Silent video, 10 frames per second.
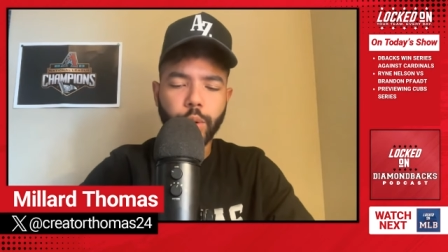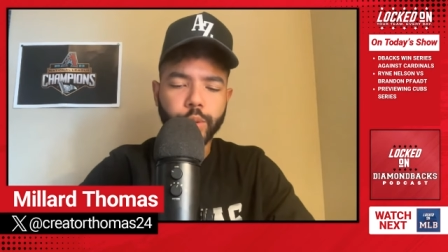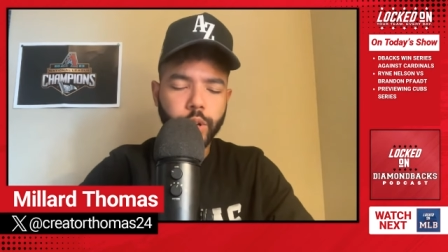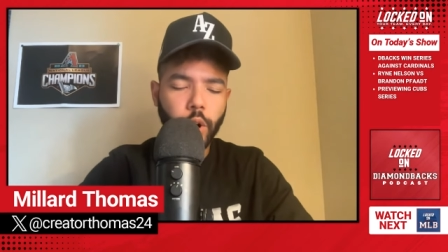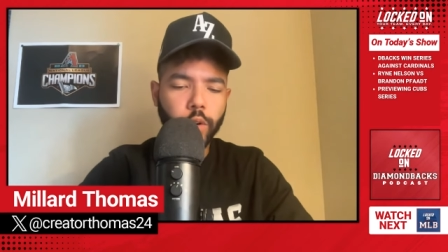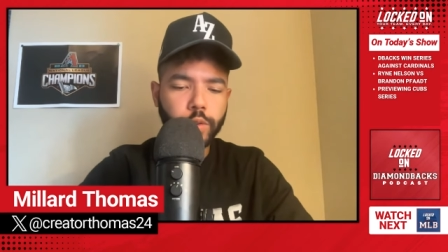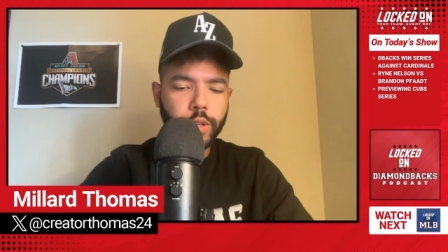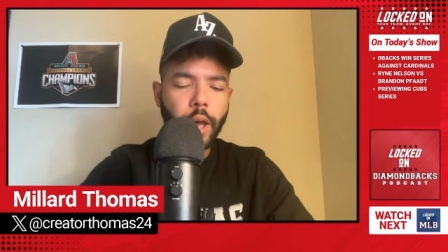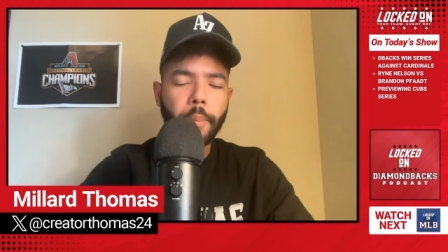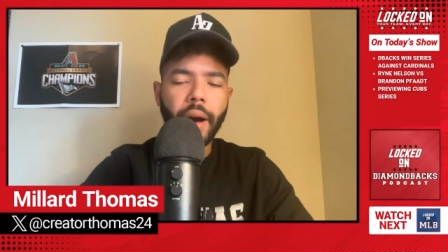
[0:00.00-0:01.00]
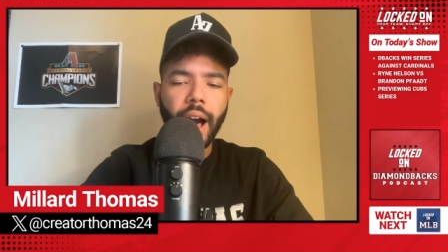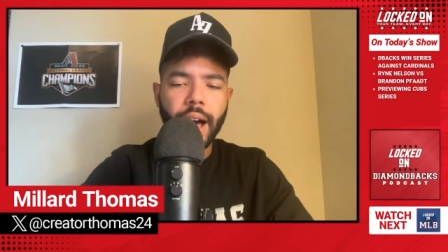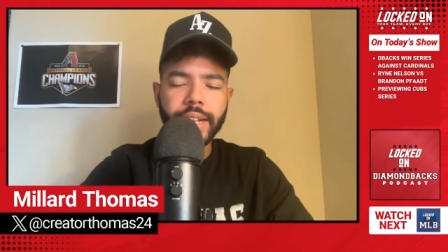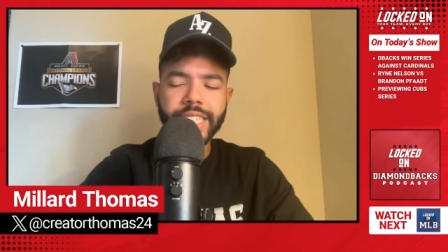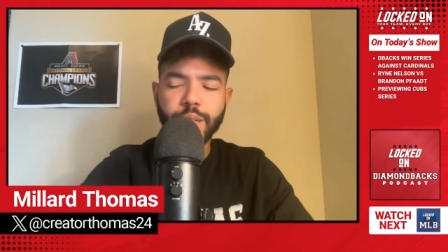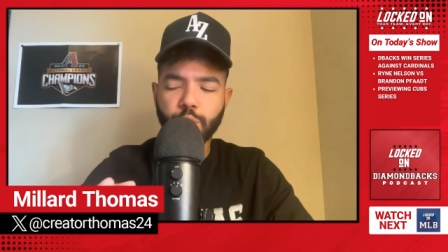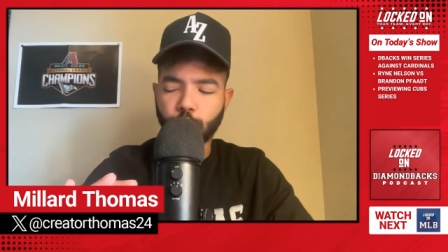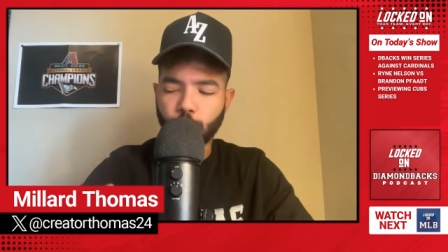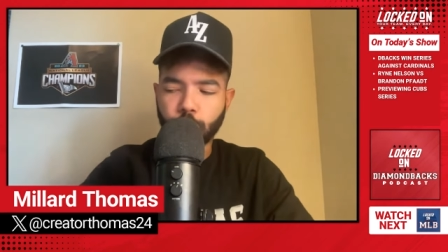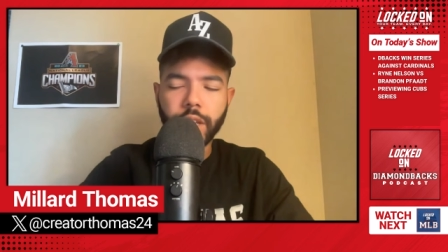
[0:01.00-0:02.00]
Louis Cardinals behind some
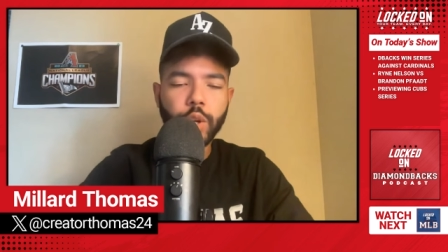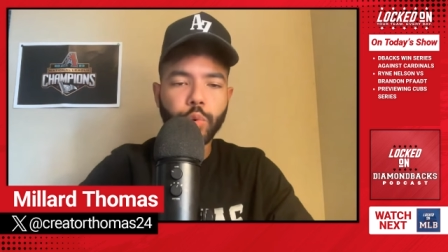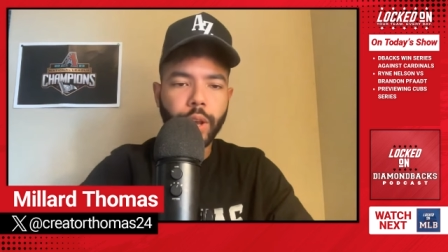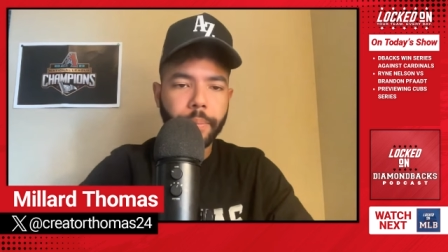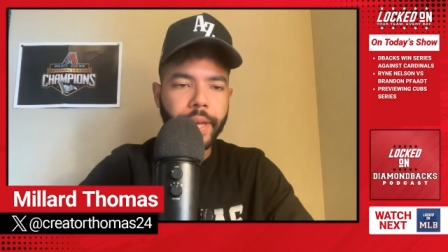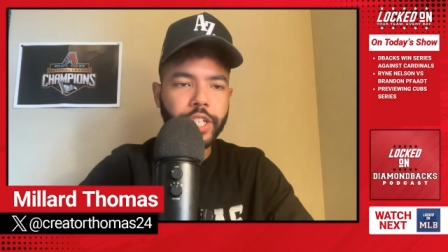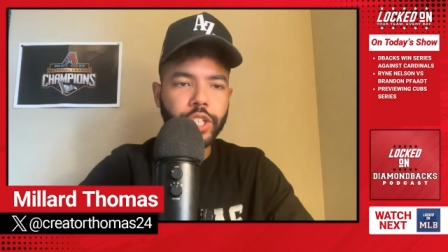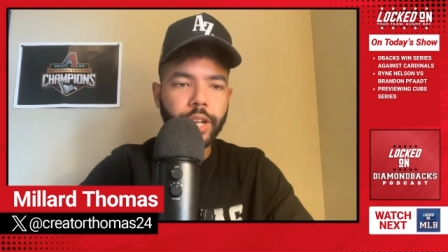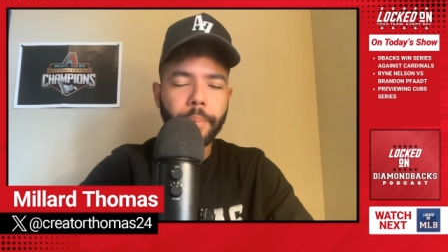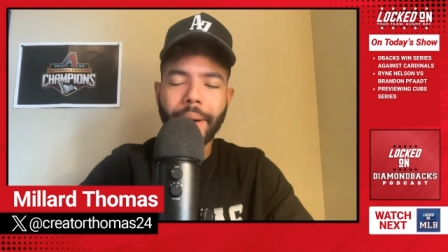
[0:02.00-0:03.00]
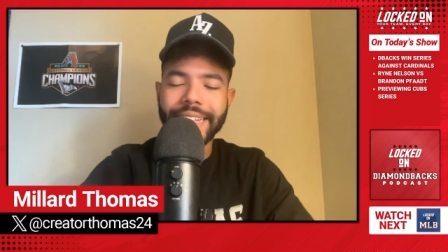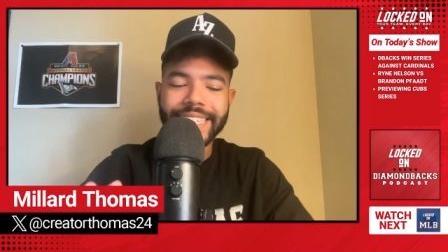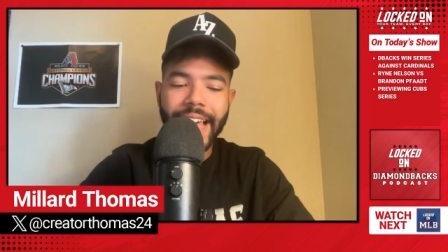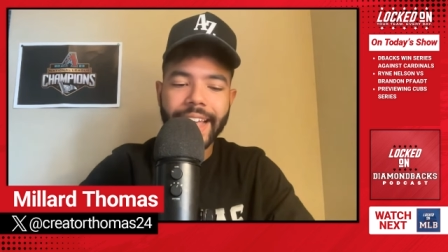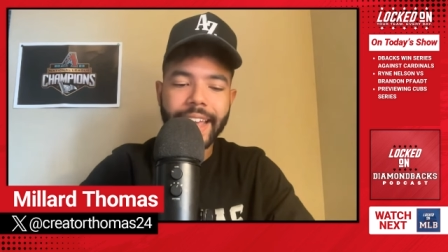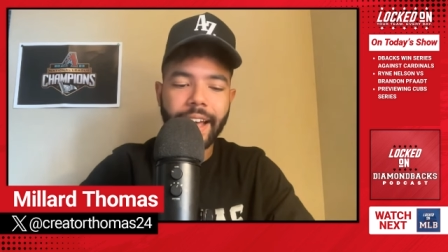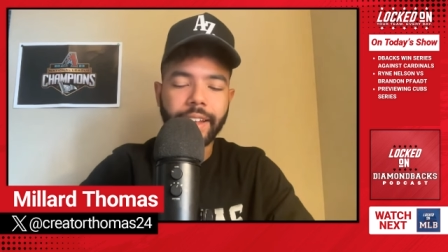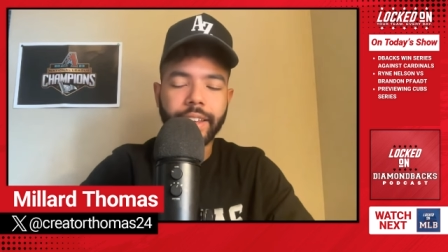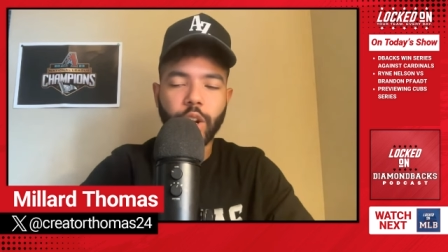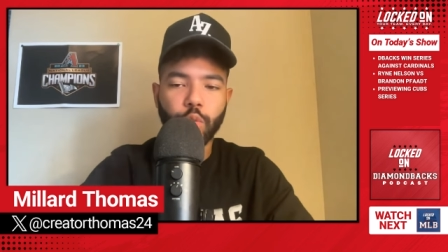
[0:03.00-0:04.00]
really great pitching by Zach
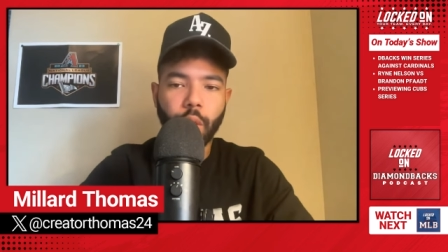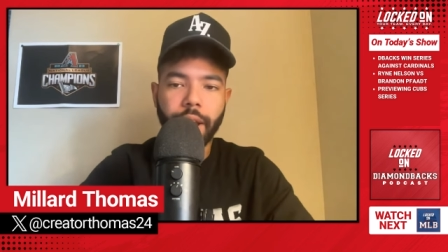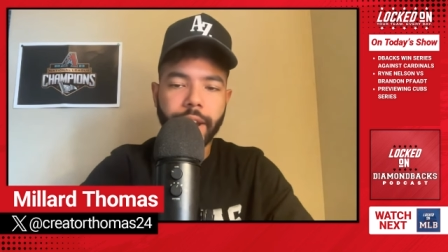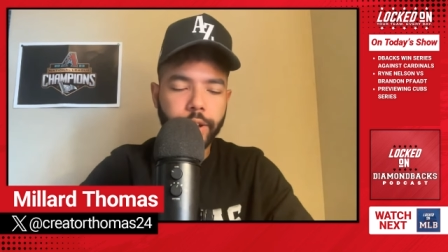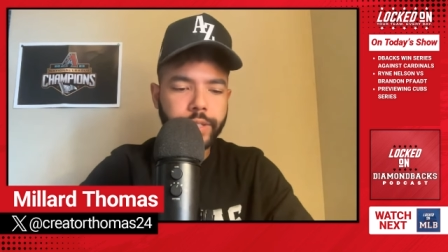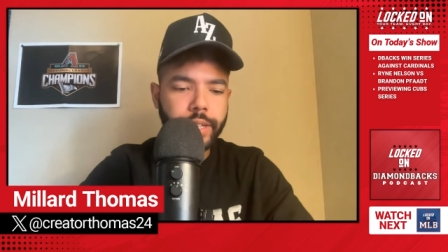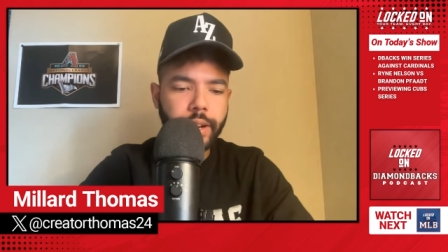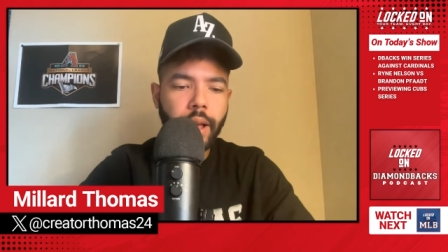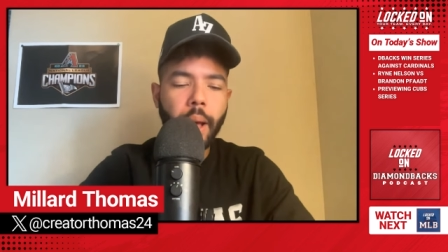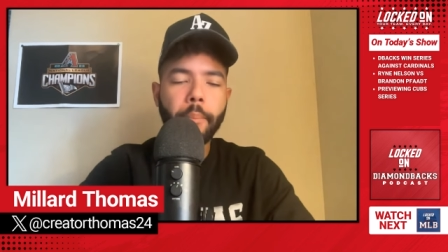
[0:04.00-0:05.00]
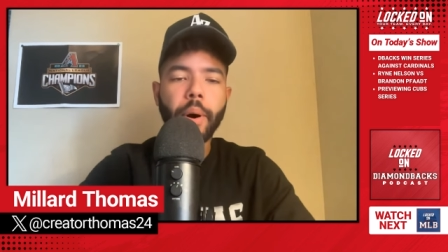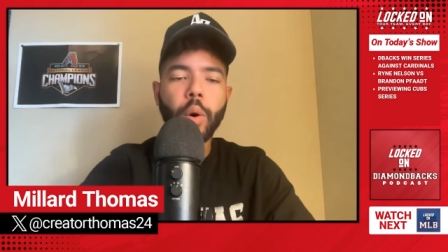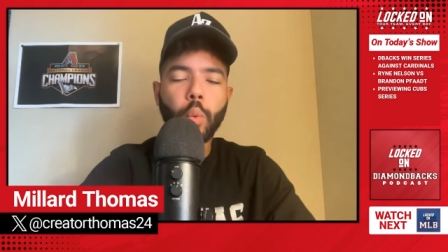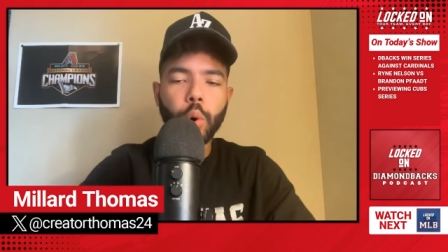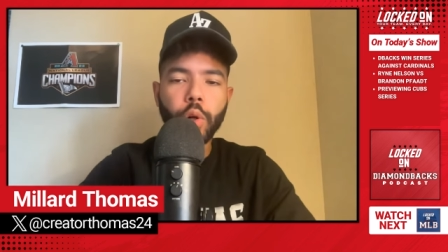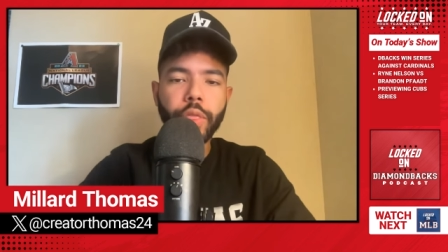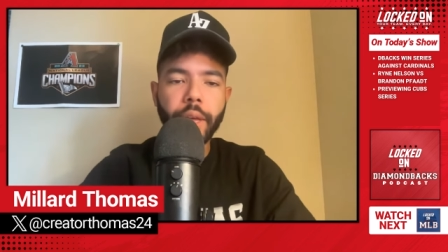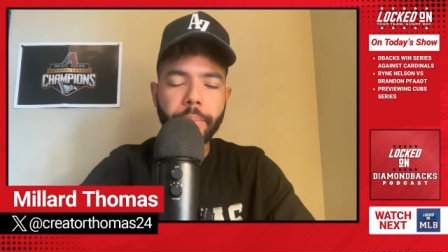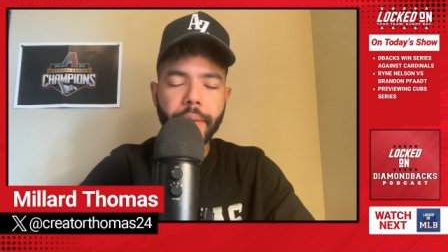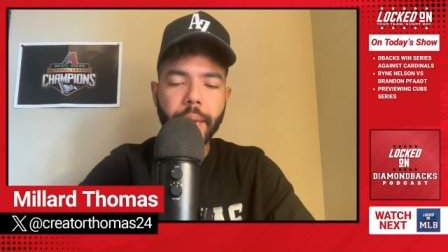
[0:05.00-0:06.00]
Gallen and Ryne Nelson, but will
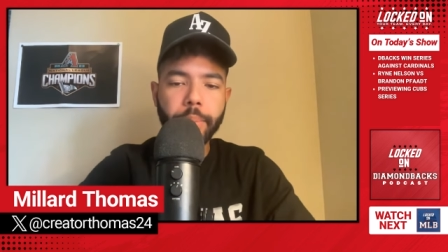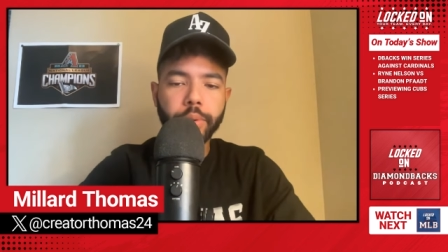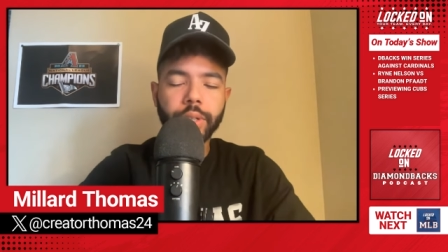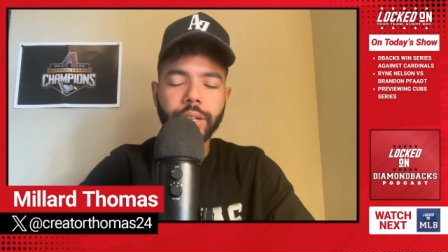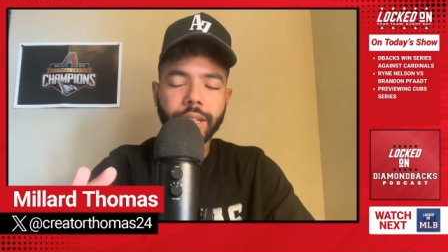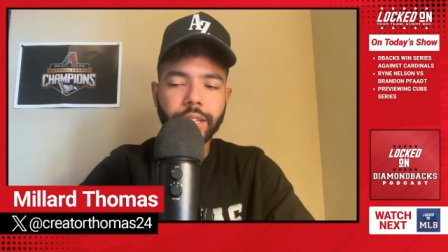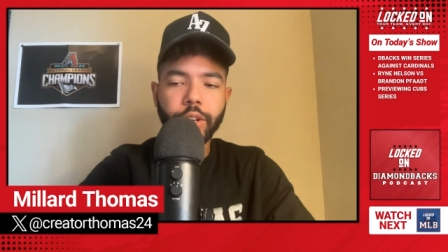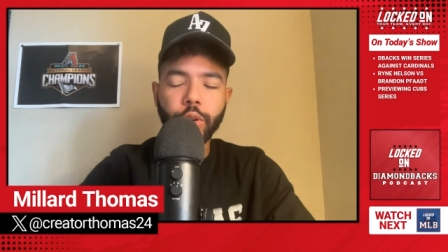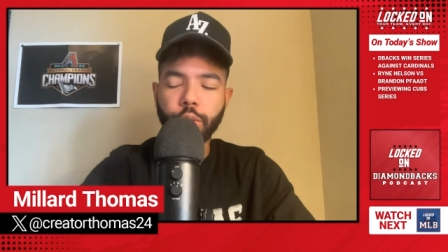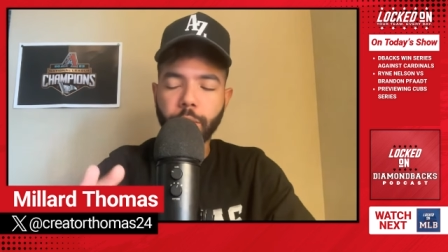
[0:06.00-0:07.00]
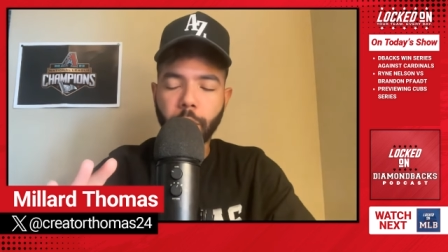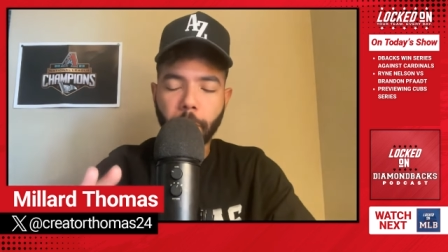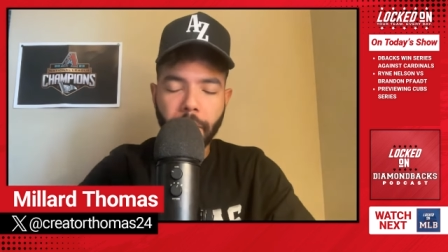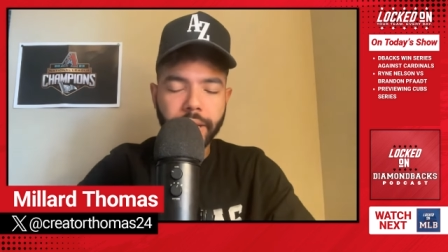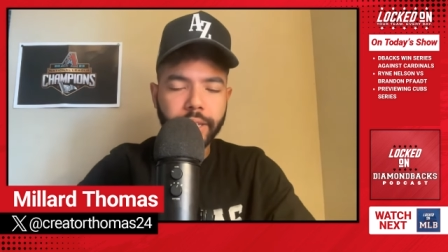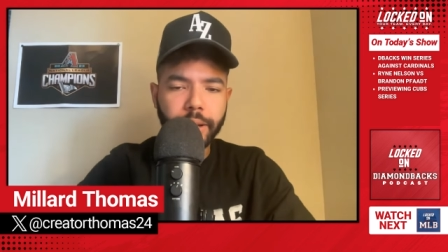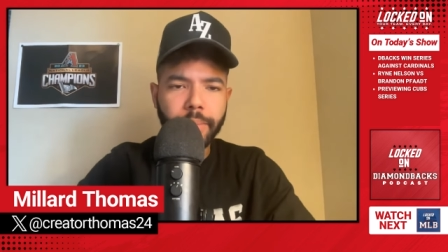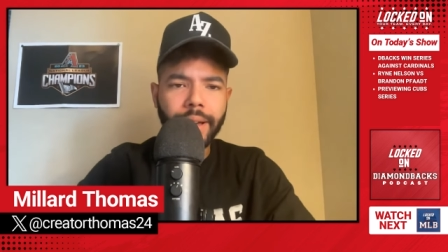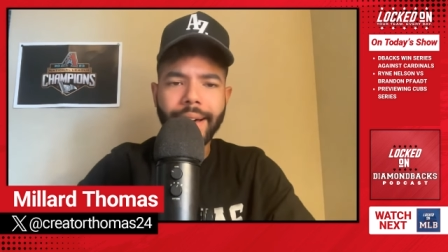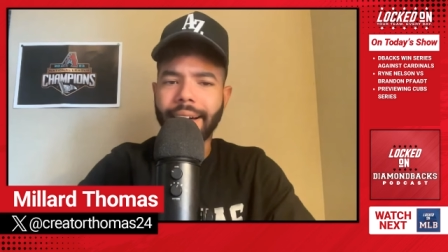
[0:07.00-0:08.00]
they be able to continue the
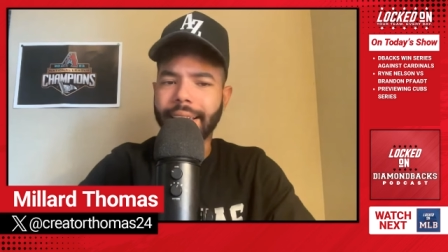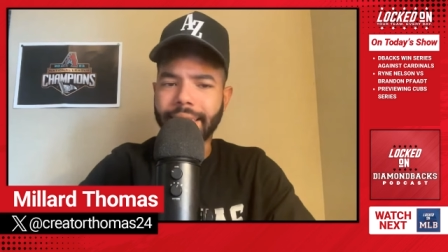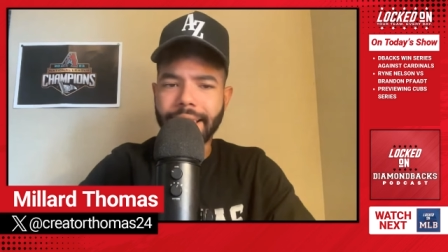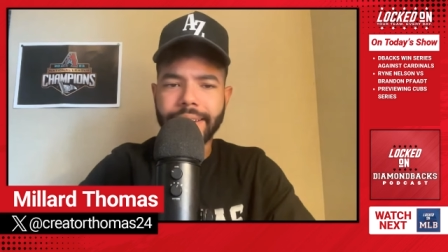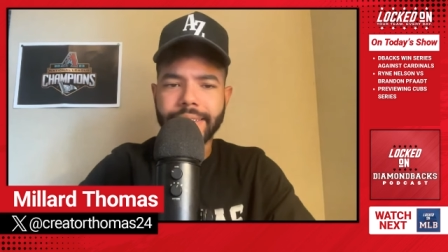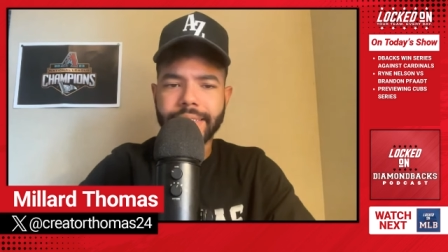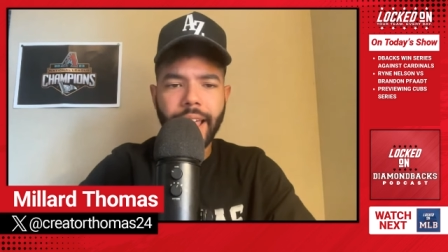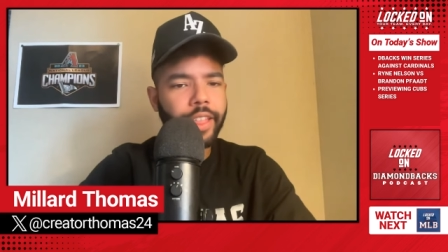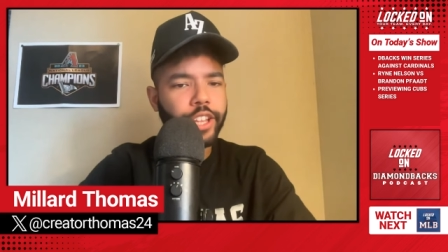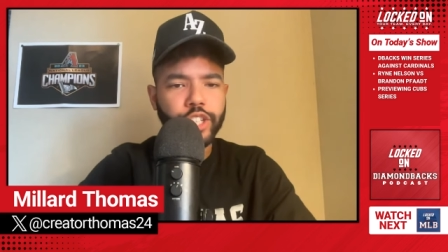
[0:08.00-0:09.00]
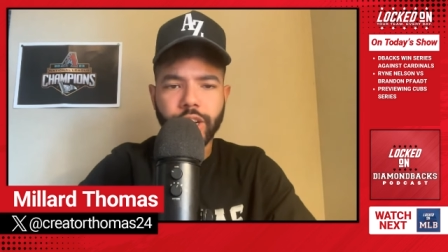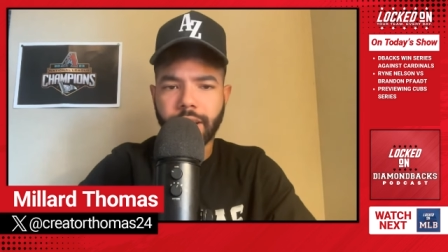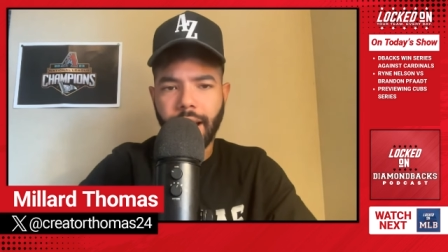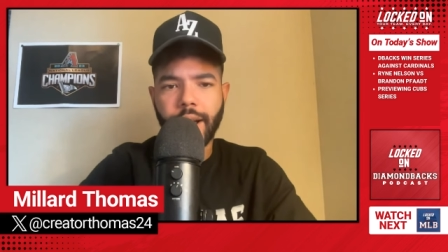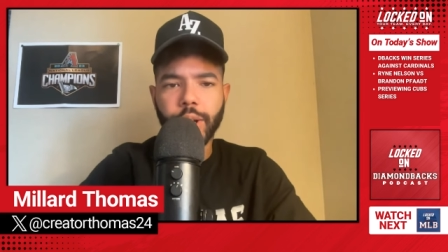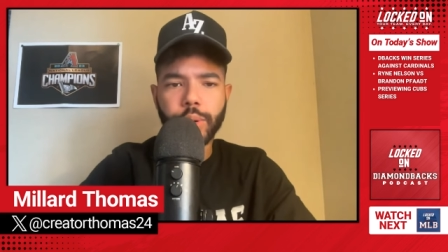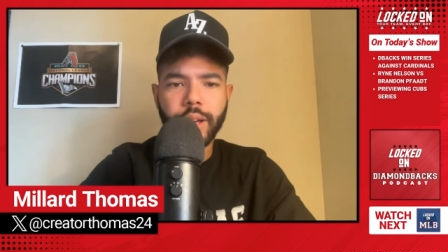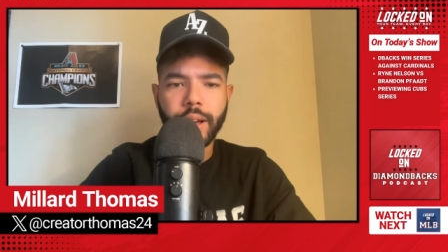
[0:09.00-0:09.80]
momentum against the Chicago